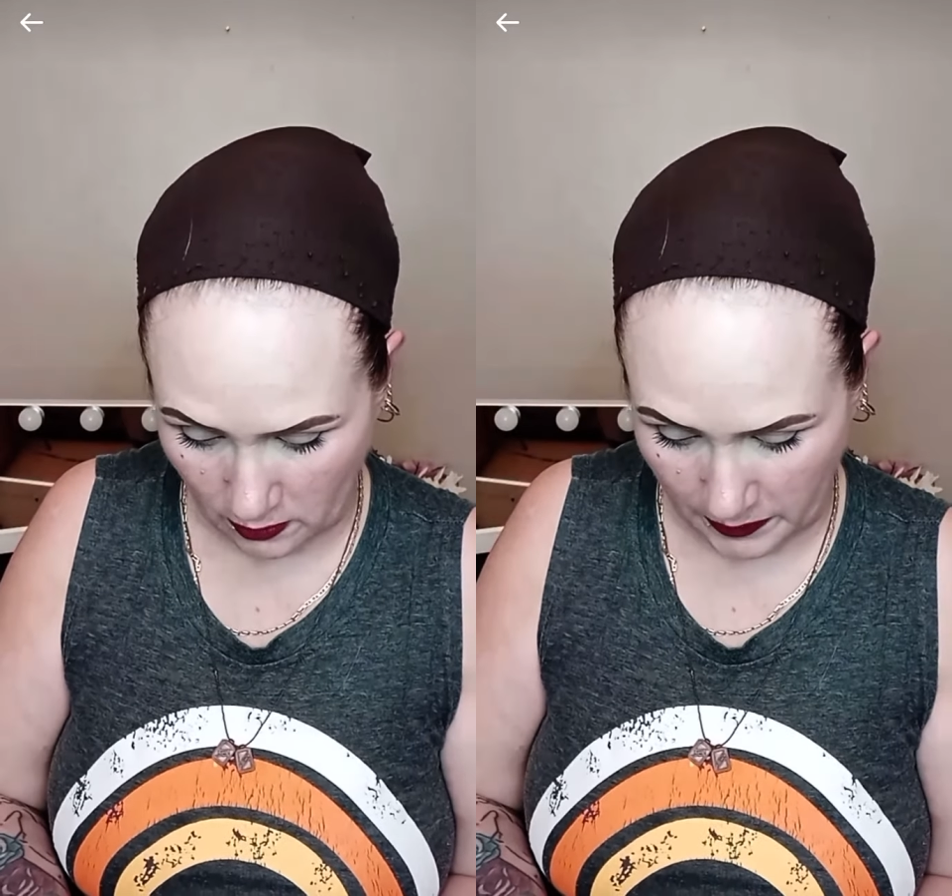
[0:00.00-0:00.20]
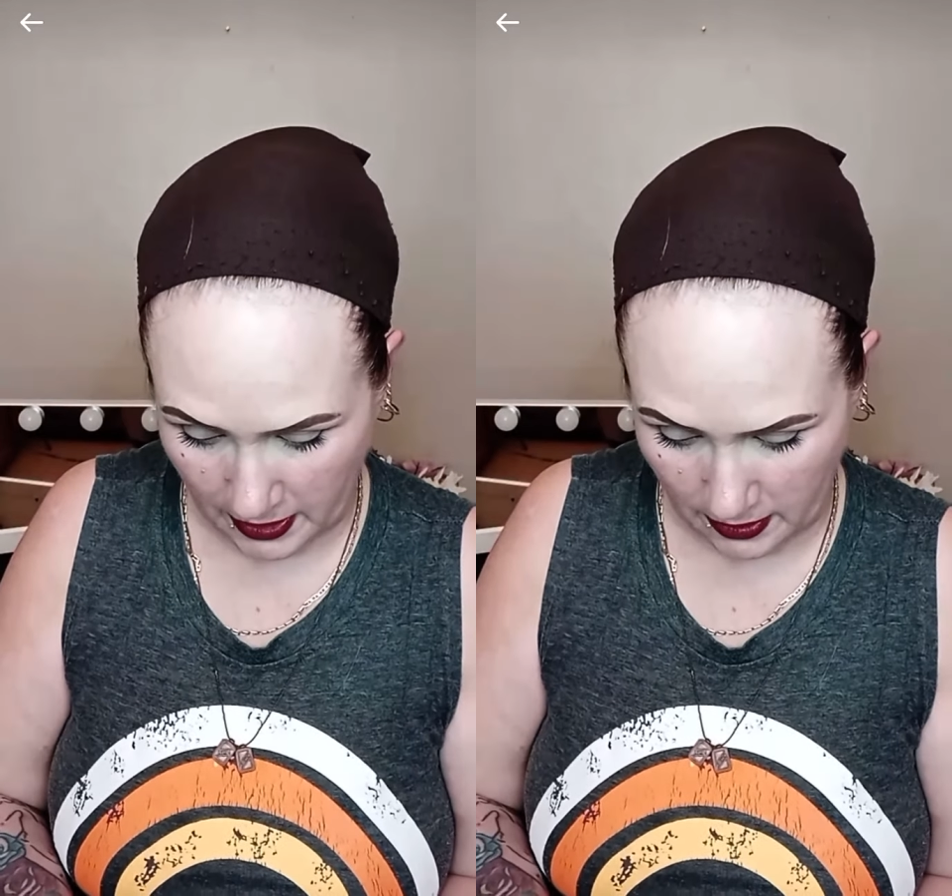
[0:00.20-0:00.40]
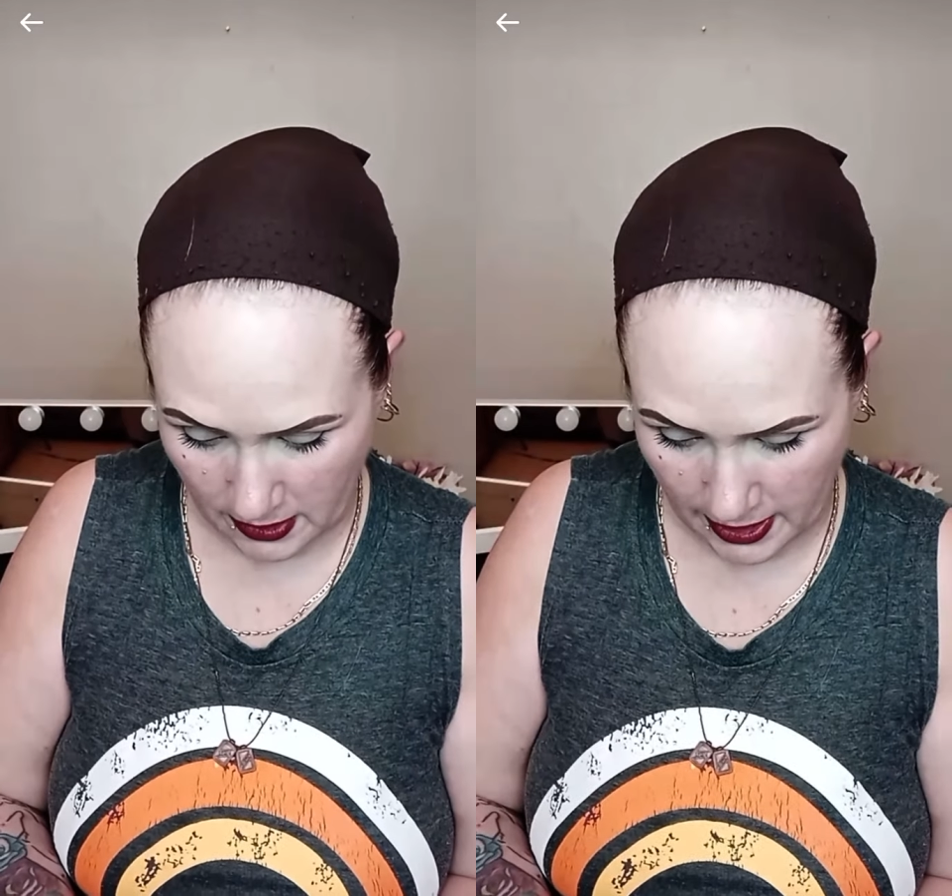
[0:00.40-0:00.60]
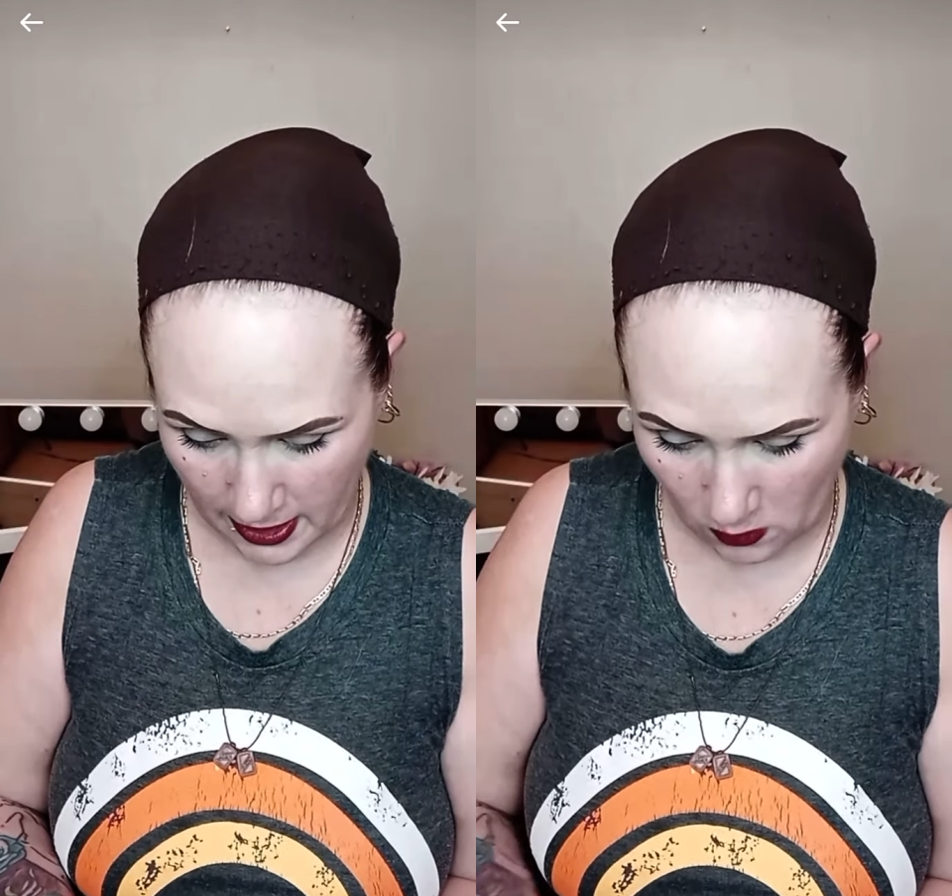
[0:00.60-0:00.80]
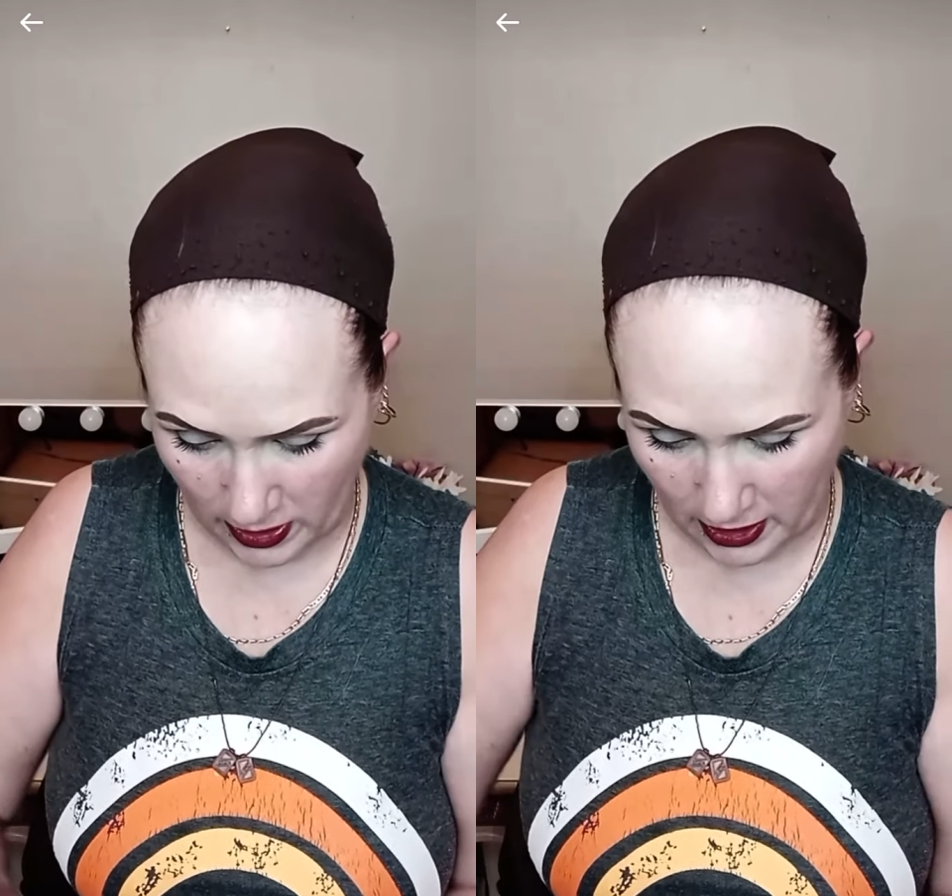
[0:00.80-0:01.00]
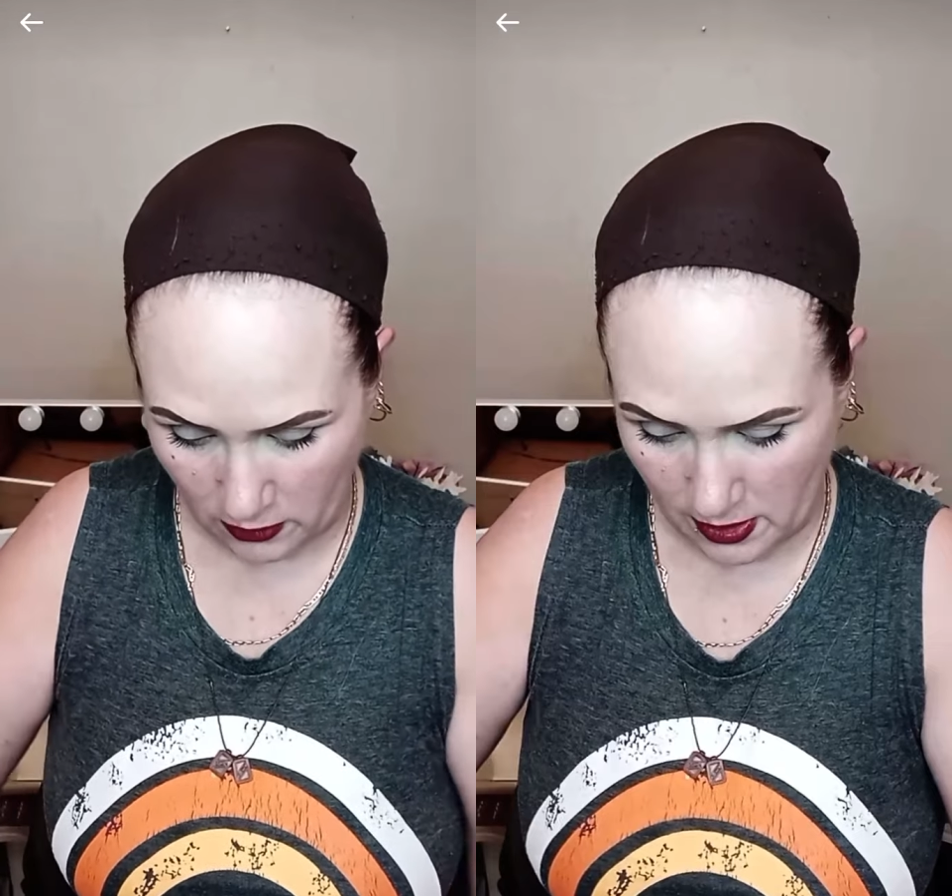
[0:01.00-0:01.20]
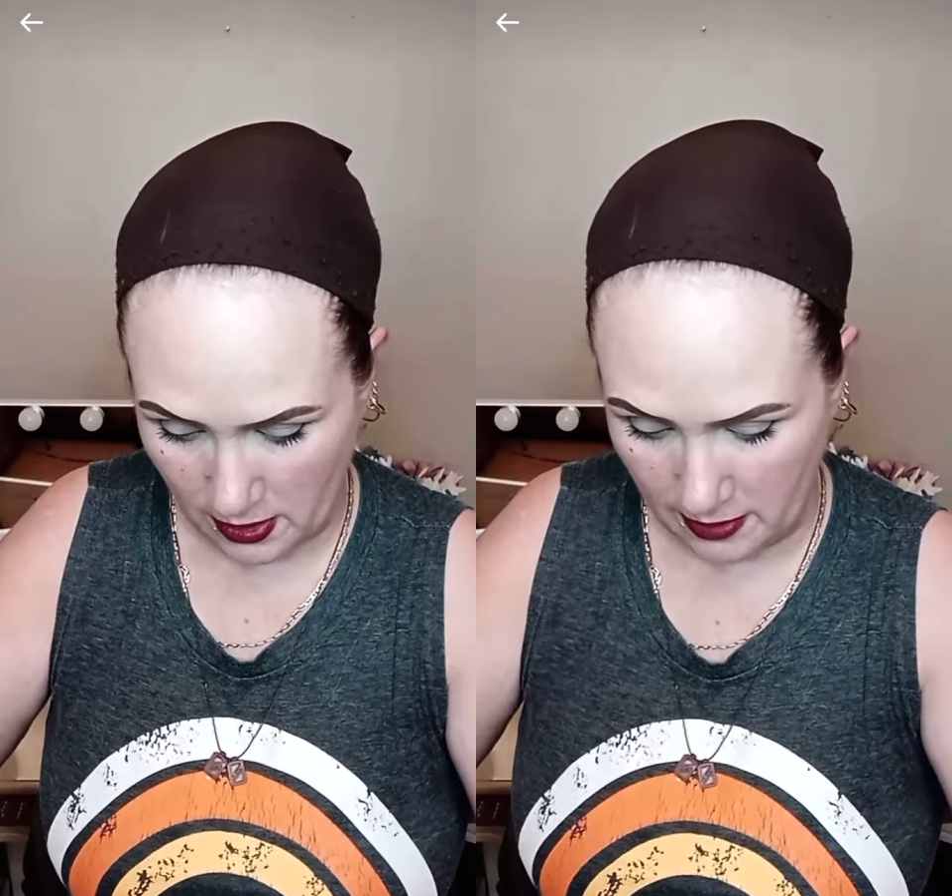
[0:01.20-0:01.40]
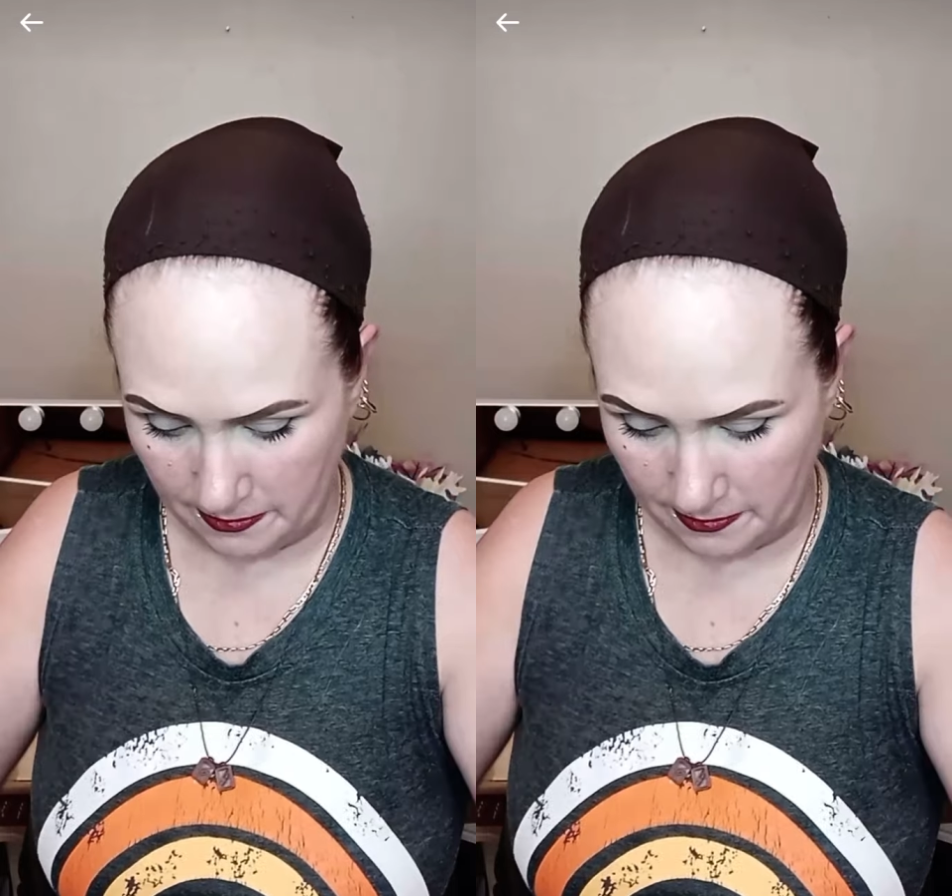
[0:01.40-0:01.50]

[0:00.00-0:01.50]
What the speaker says: bit to kind of wake her up.